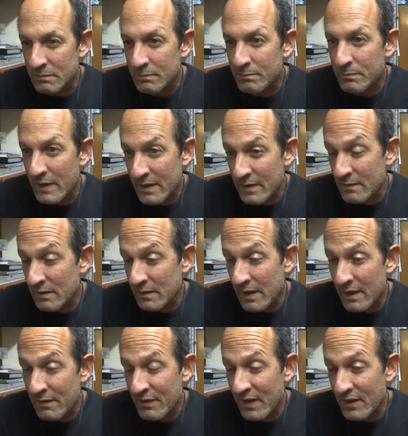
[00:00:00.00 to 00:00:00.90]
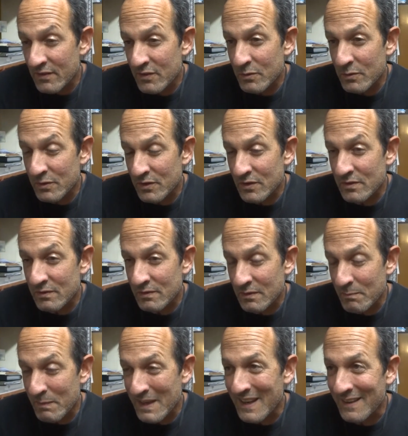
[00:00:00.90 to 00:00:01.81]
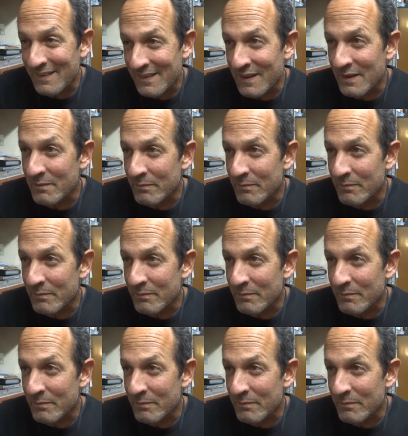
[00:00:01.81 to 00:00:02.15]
And a lot of it has to do with just meeting them.